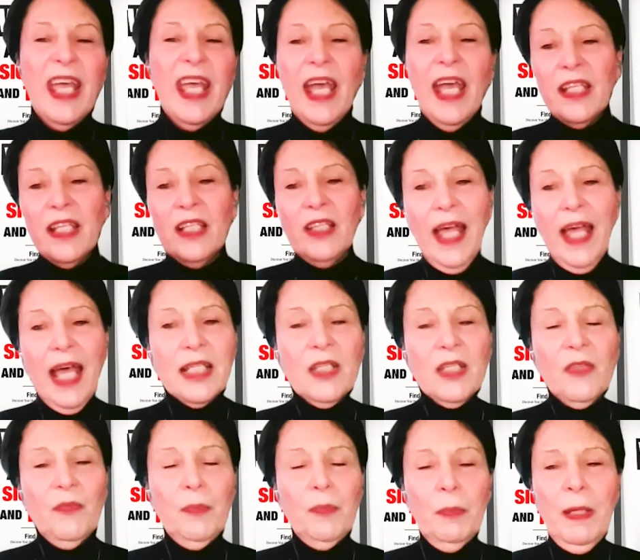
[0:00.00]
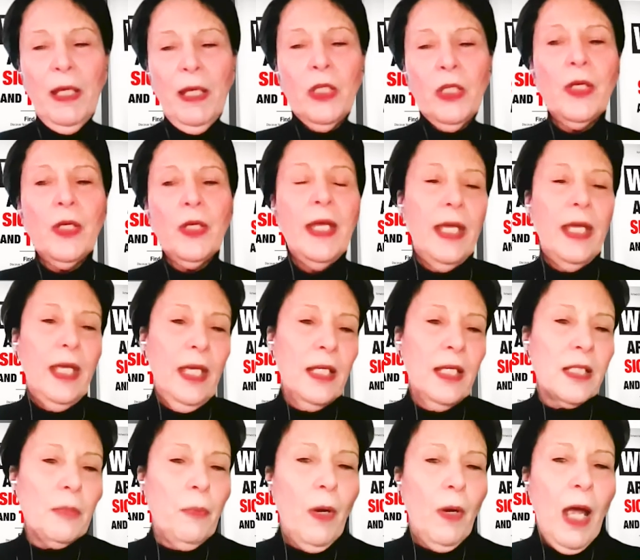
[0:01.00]
And the last pillar
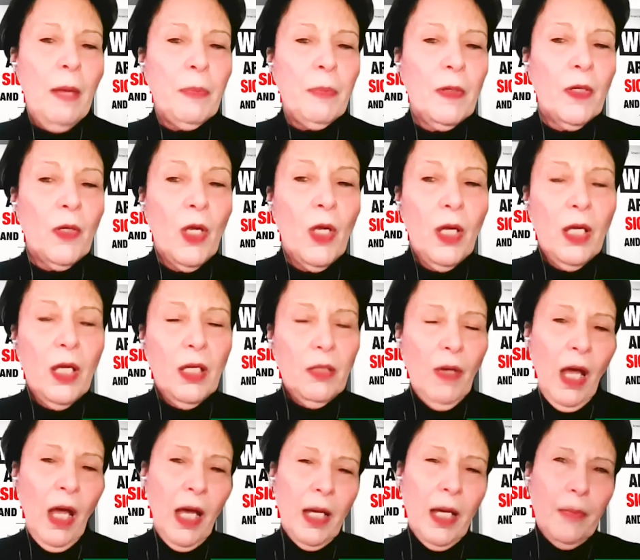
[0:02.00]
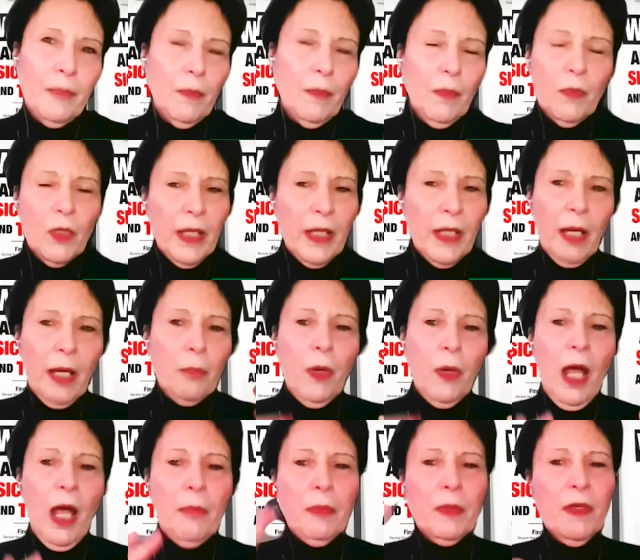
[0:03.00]
is a proper, like a
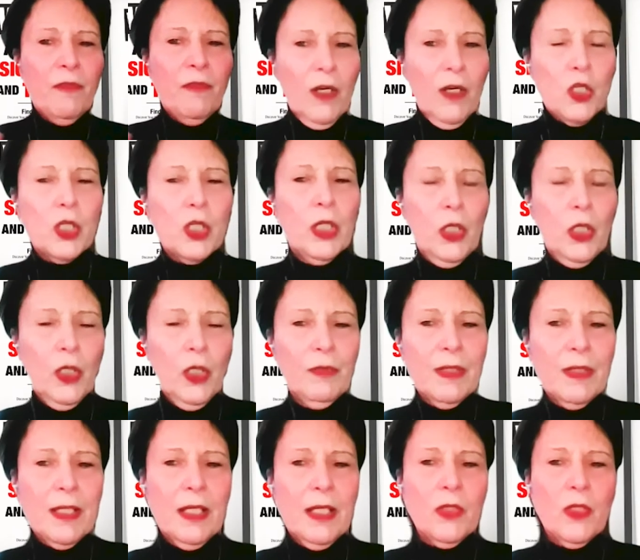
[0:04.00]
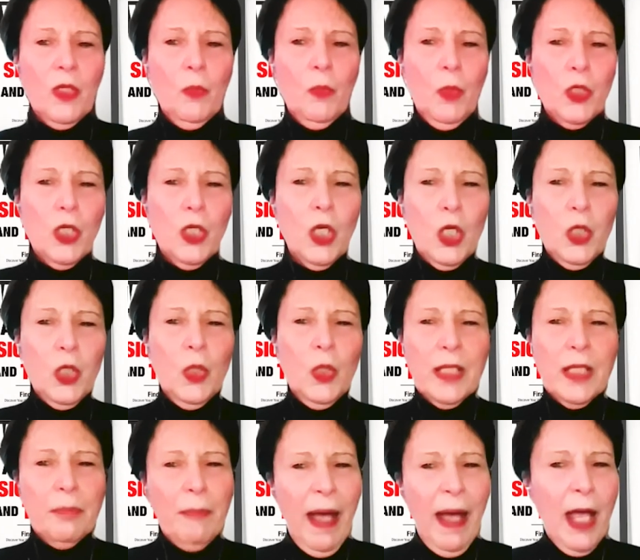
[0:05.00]
properly functioning nervous system, which includes
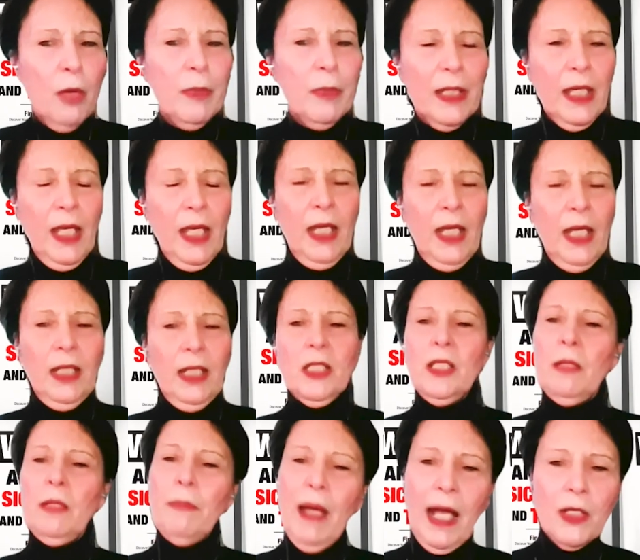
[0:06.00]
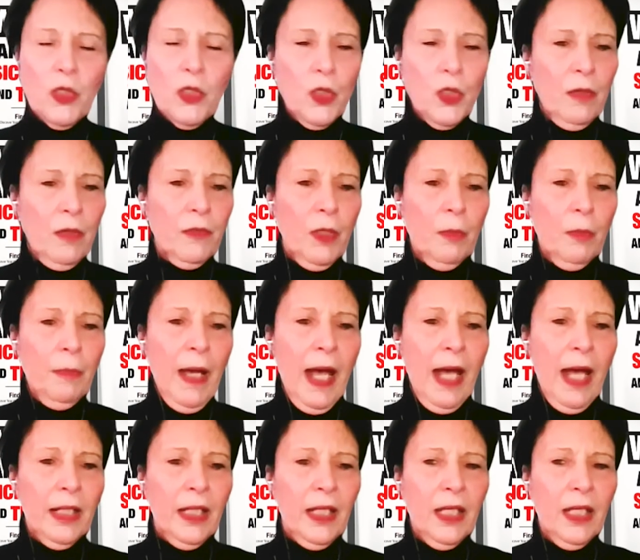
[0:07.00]
the biomechanics and the posture of your
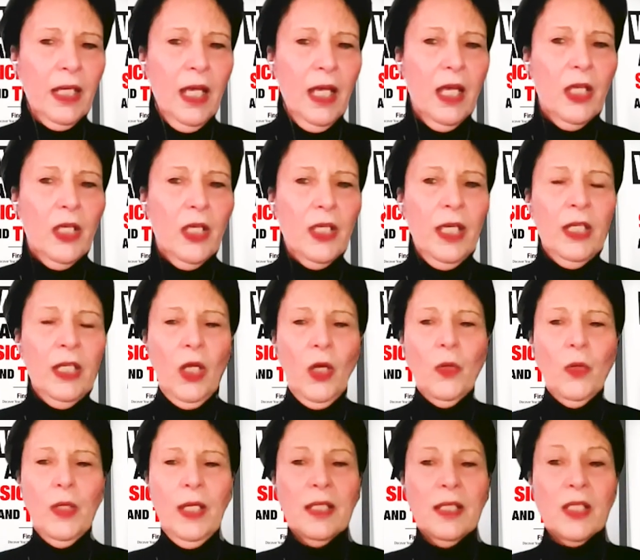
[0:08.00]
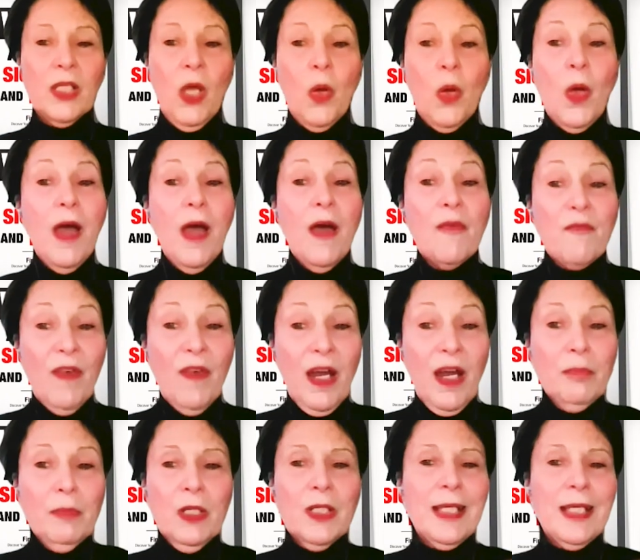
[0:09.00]
body, you know. And so
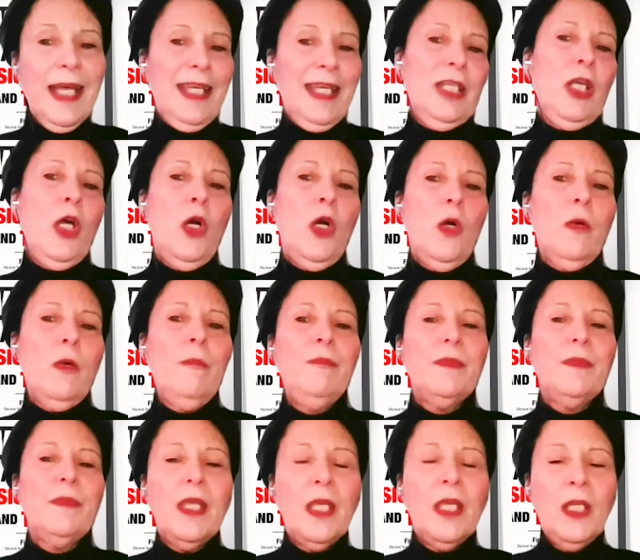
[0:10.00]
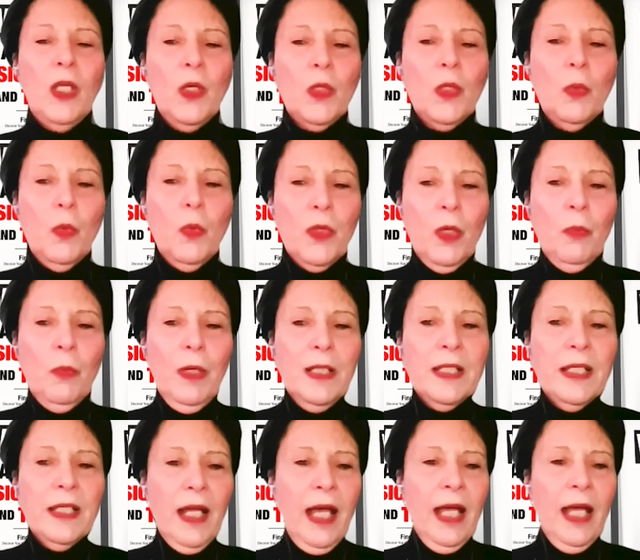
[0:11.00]
farmers I know, you know, the ones
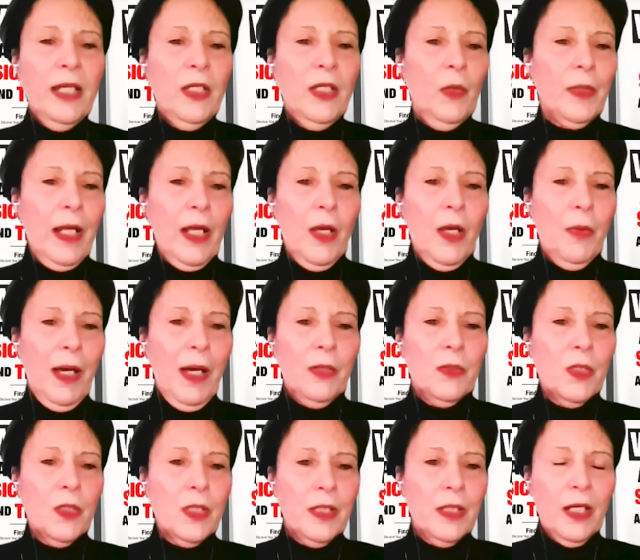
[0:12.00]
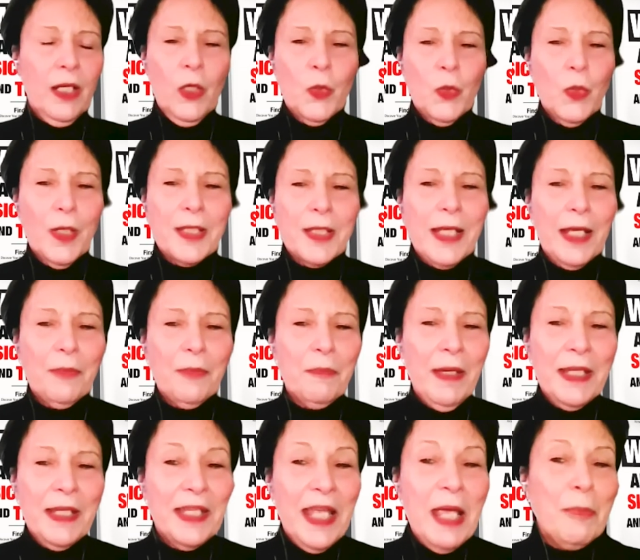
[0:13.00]
that I know when I go out into the country, because
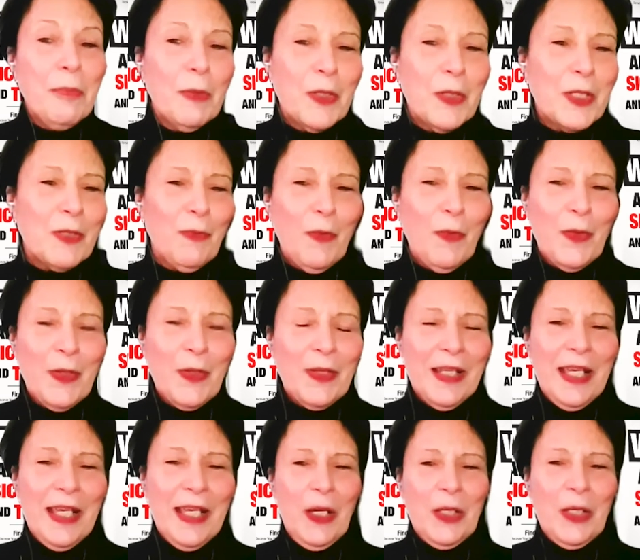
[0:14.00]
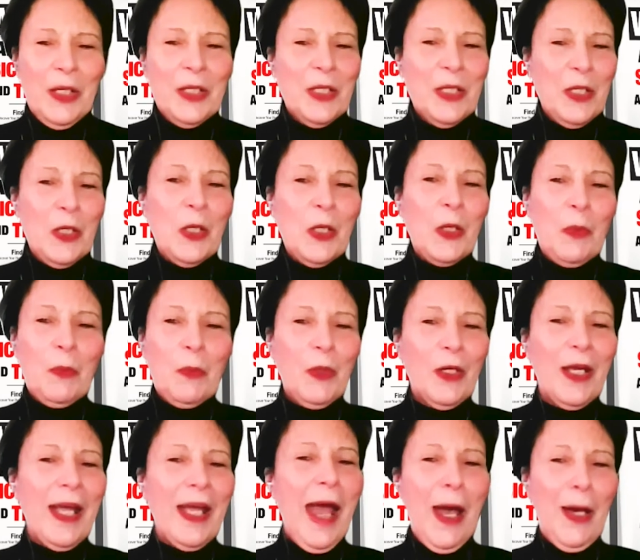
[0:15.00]
my neighbors for like a year
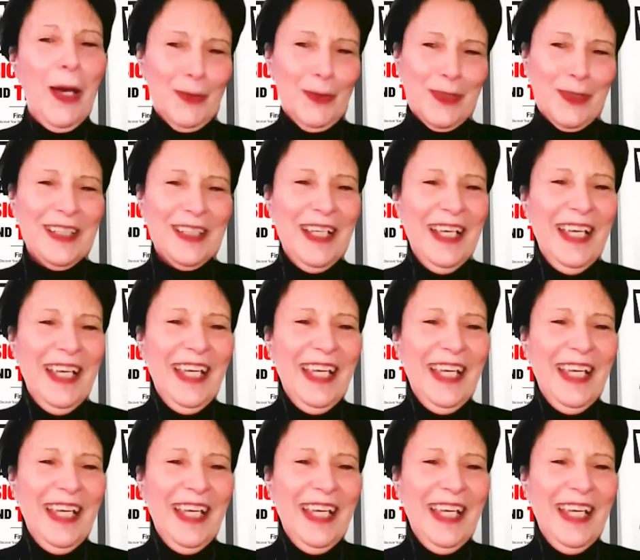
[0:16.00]
were cows.